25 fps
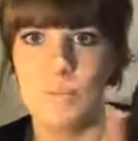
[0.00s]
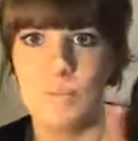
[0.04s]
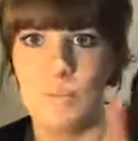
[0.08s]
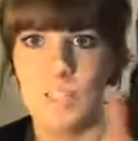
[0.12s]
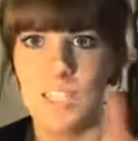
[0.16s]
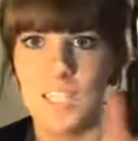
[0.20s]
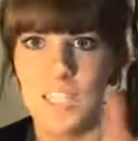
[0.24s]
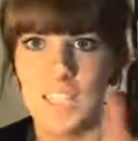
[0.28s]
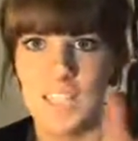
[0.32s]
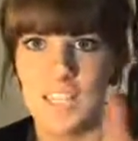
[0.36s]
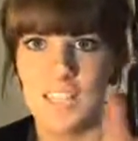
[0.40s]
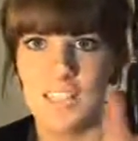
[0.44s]

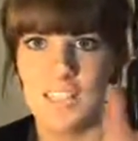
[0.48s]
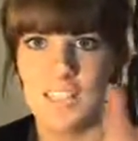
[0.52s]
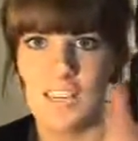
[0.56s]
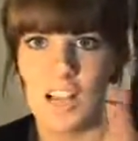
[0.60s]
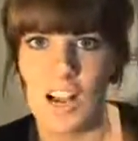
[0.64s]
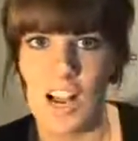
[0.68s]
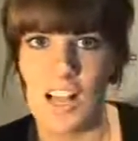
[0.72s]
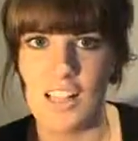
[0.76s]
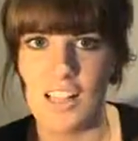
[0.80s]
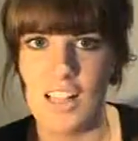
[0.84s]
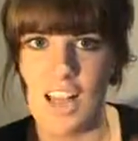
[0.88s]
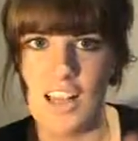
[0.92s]
which is an
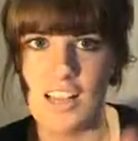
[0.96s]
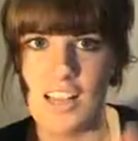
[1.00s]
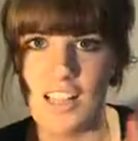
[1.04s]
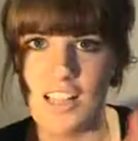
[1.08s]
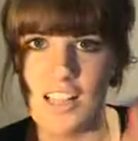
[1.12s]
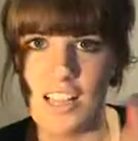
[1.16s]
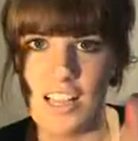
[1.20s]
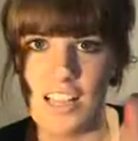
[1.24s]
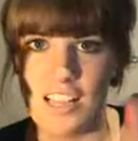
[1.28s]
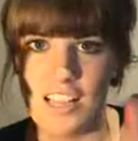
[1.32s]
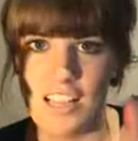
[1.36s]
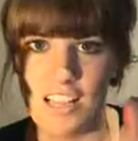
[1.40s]

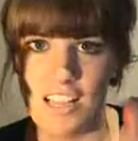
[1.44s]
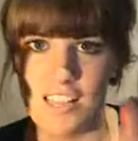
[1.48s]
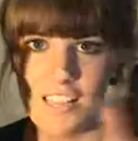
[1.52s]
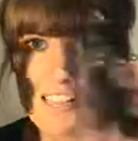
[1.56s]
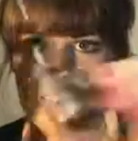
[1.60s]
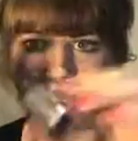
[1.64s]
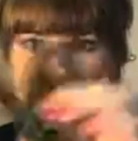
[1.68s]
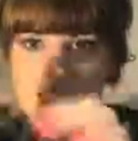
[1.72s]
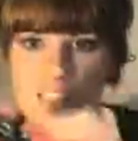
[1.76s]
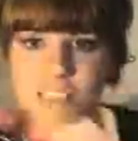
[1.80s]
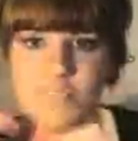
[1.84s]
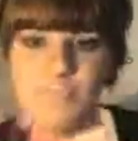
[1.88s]
eyeliner like
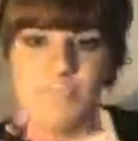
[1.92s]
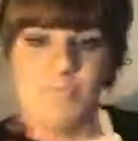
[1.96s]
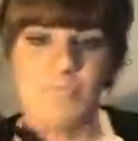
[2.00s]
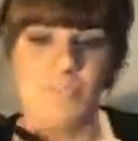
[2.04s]
this.